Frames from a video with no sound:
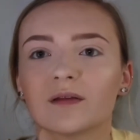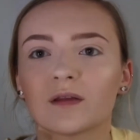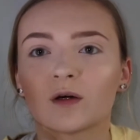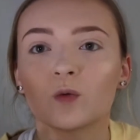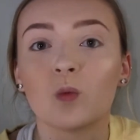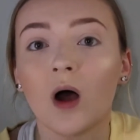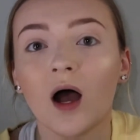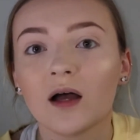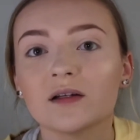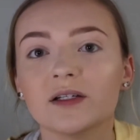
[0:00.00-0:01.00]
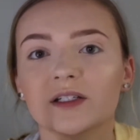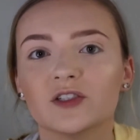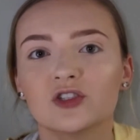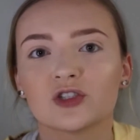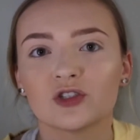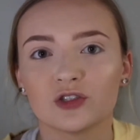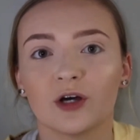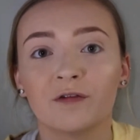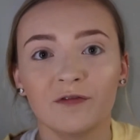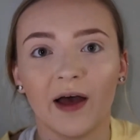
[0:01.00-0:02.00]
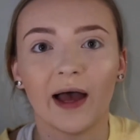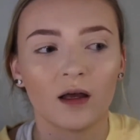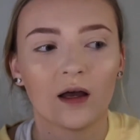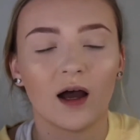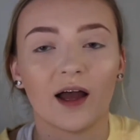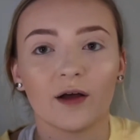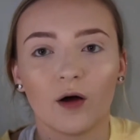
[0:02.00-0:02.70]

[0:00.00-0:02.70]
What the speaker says: the wand is just so fat. I